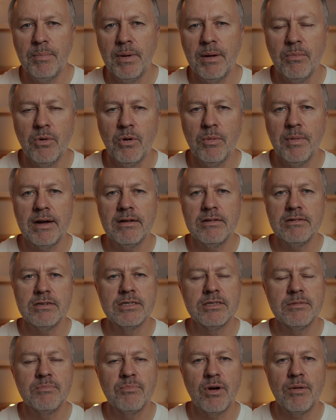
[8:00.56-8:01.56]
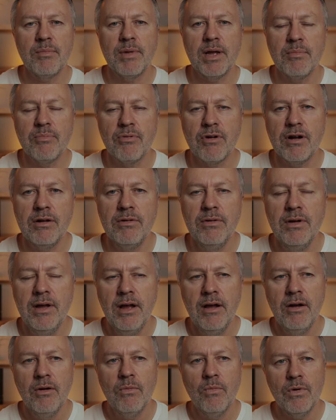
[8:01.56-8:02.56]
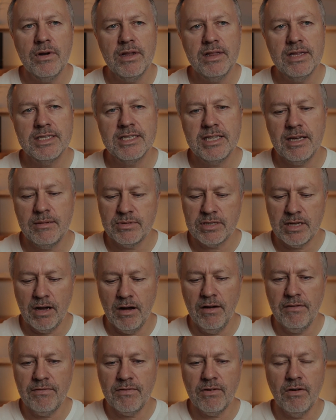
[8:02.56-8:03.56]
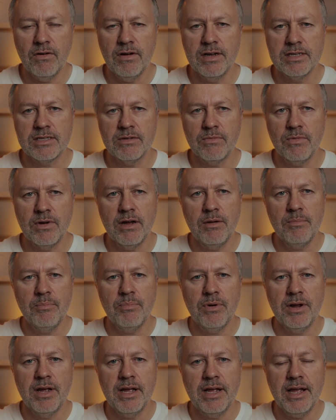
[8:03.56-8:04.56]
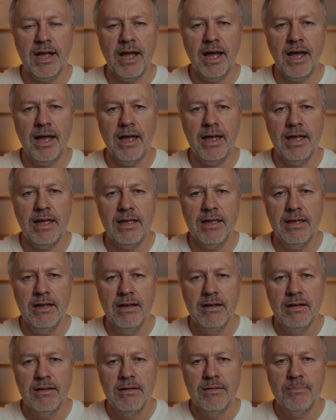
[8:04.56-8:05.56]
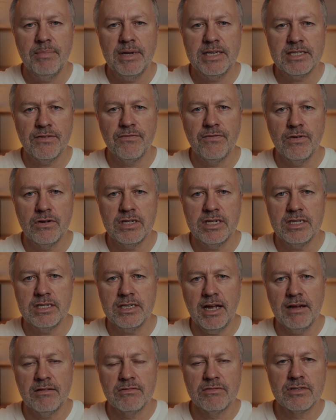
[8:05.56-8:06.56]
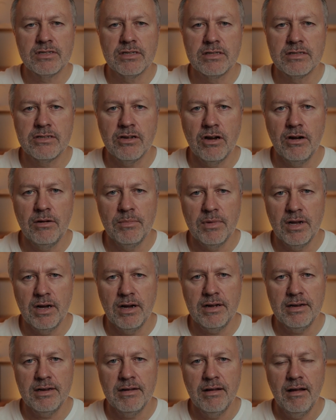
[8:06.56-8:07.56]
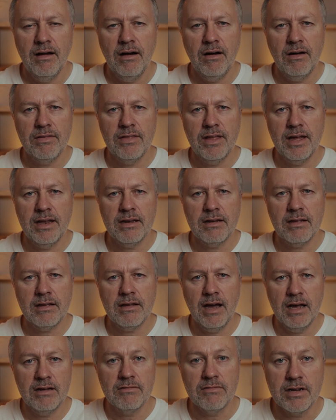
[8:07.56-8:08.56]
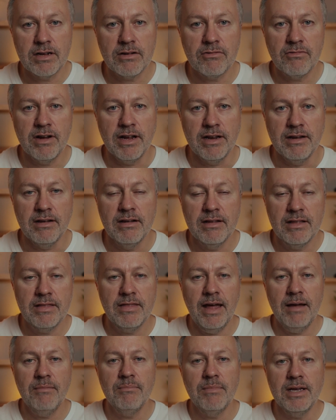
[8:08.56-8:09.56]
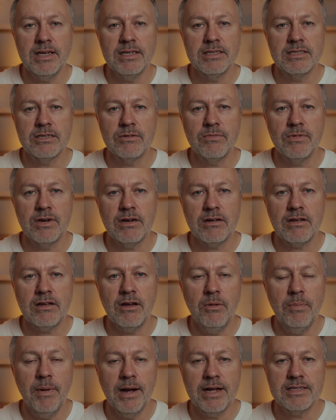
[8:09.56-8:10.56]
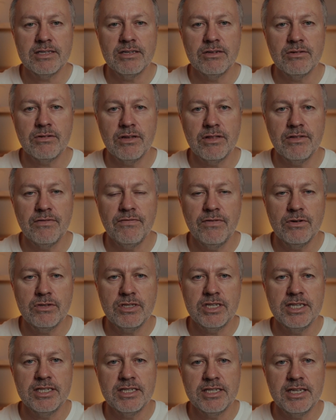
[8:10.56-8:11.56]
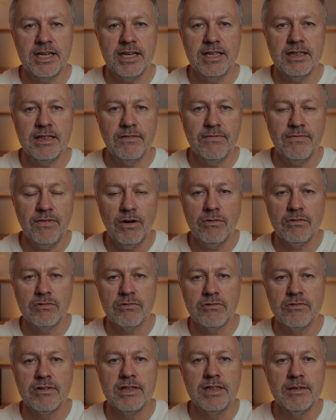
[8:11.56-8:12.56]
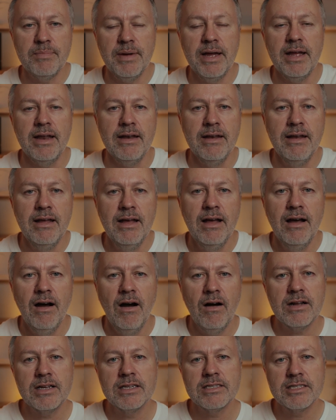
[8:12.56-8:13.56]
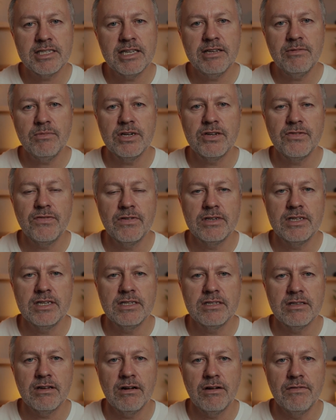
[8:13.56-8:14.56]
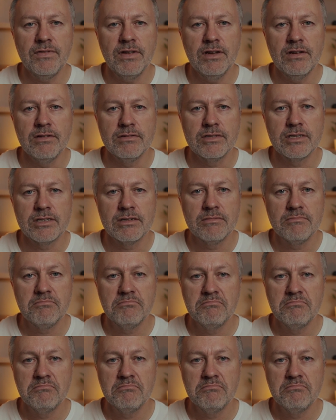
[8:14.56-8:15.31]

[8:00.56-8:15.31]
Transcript: a bit more about using Premiere Pro, one of the tips that I've got is that when I bring a piece of footage down onto the timeline, I then colour it green. That means when I go back to look at the footage in the folder or in the bin, I can see which footage that I've used.